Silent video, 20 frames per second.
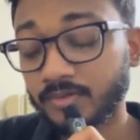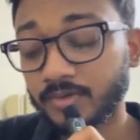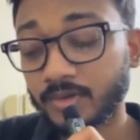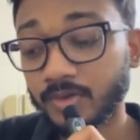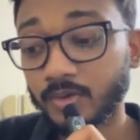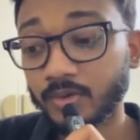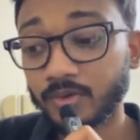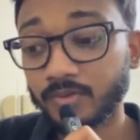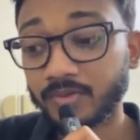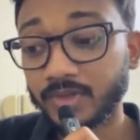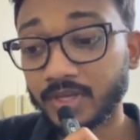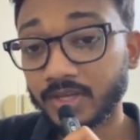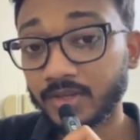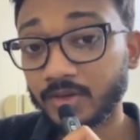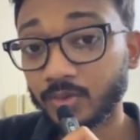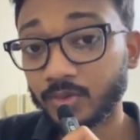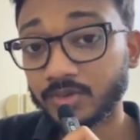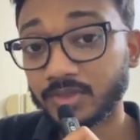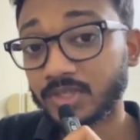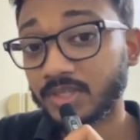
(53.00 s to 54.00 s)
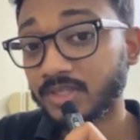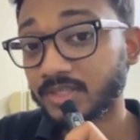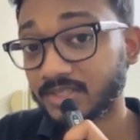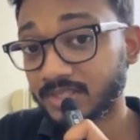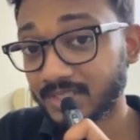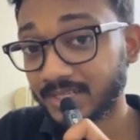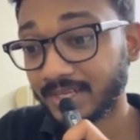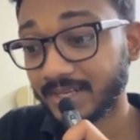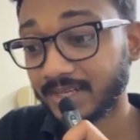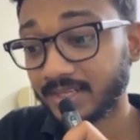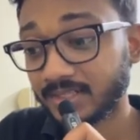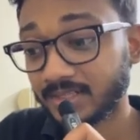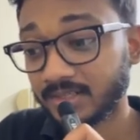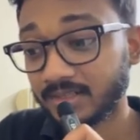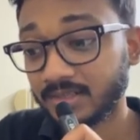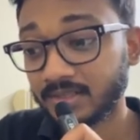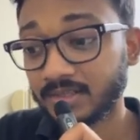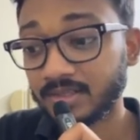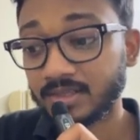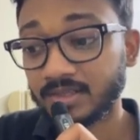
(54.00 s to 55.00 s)
video we are using a slate,
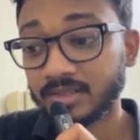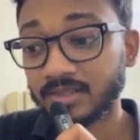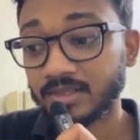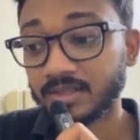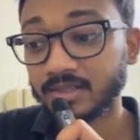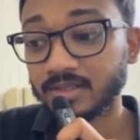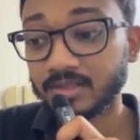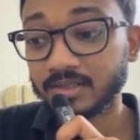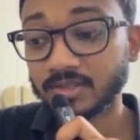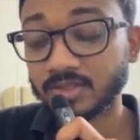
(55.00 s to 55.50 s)
a